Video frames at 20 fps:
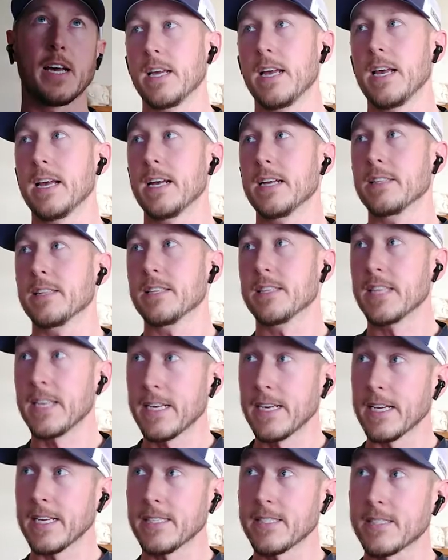And the
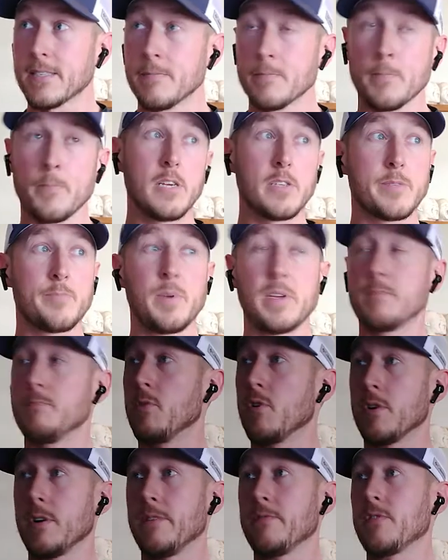thing is, there's been
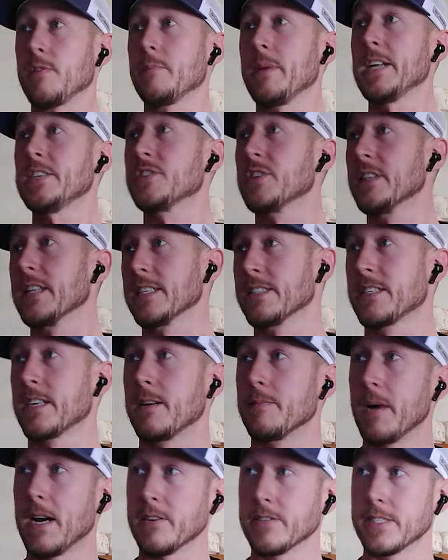more information that's
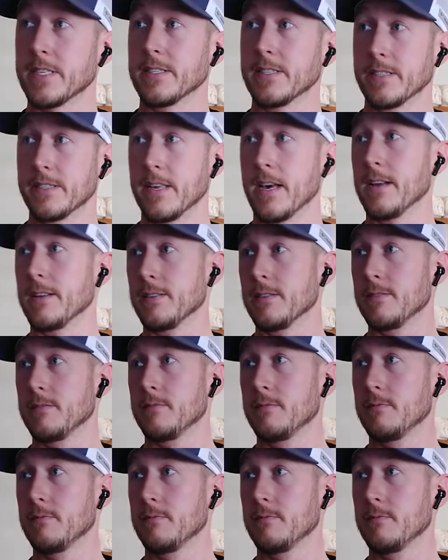come out since then.